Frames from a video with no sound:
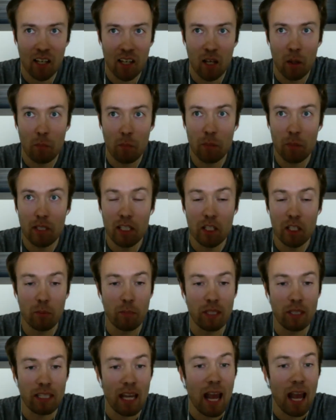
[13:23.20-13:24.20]

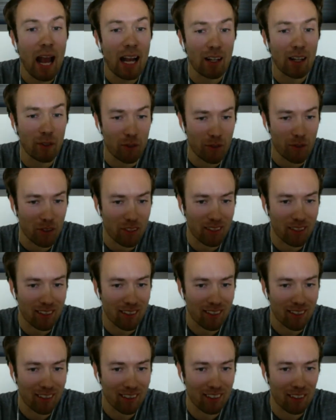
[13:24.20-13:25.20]
PHP hackers
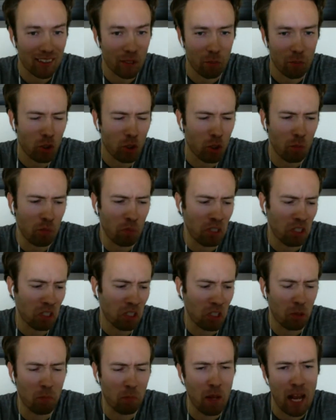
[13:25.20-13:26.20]
that would just be
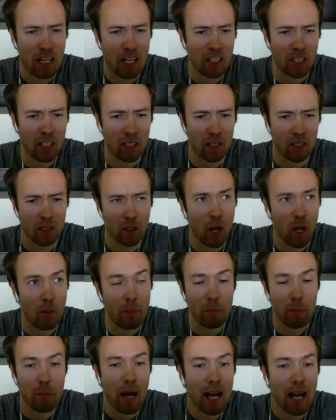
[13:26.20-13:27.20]
smashing,
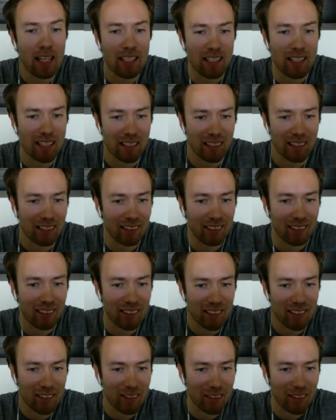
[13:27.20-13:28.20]
copy-pasting
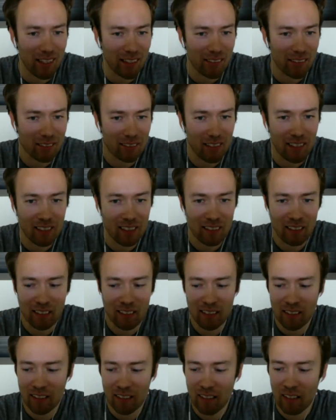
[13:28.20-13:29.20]
things together, right?
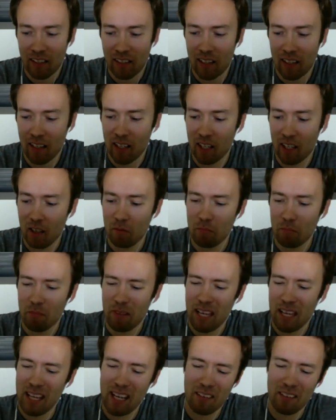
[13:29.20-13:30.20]

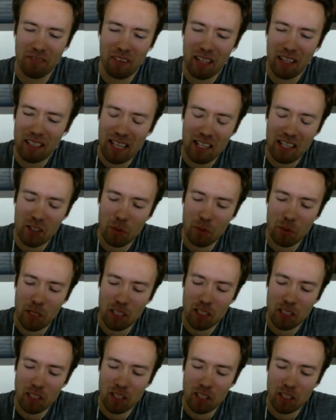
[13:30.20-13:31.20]
And I find that to be
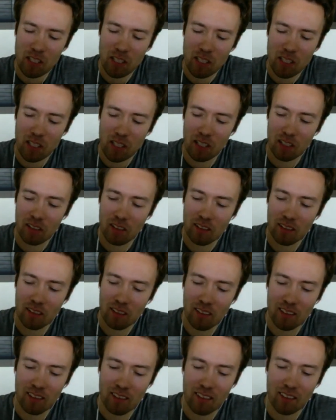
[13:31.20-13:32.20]
such a,
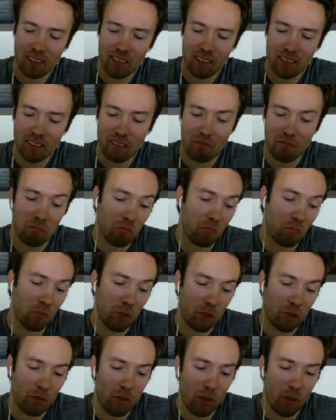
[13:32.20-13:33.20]

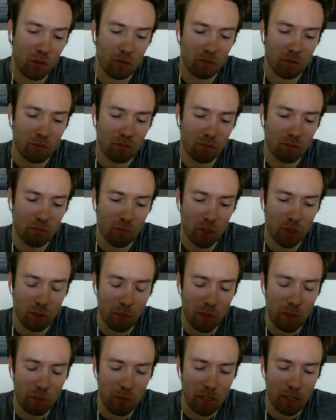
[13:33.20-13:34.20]
first of all, which
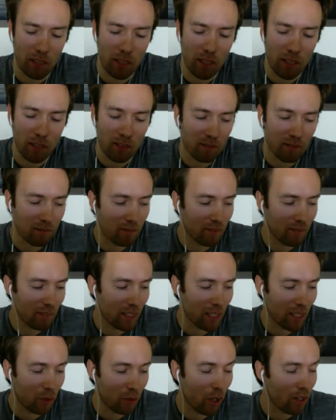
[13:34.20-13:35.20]
might be
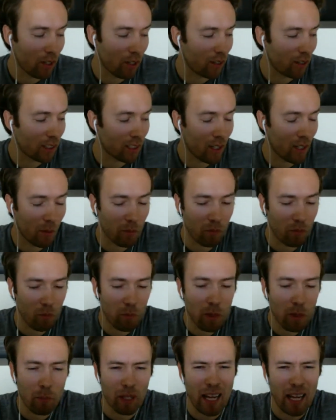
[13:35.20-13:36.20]
ironic coming from
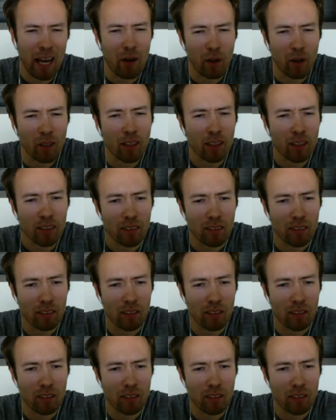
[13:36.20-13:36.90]
me, but arrogant